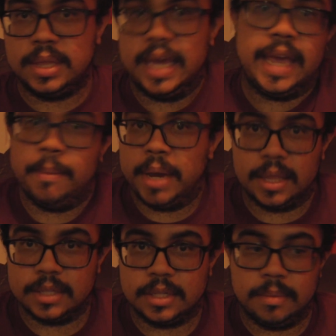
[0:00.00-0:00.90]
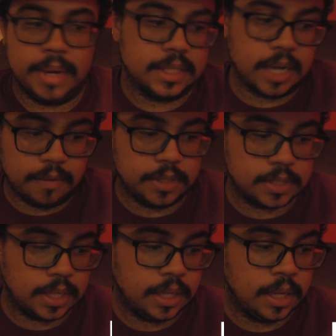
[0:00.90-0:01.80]
They can't make a list of demands,
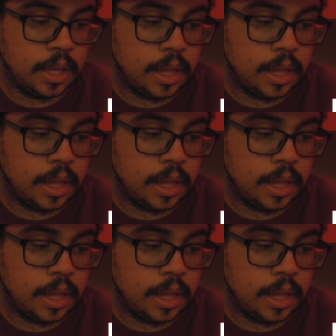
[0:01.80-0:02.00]
obviously.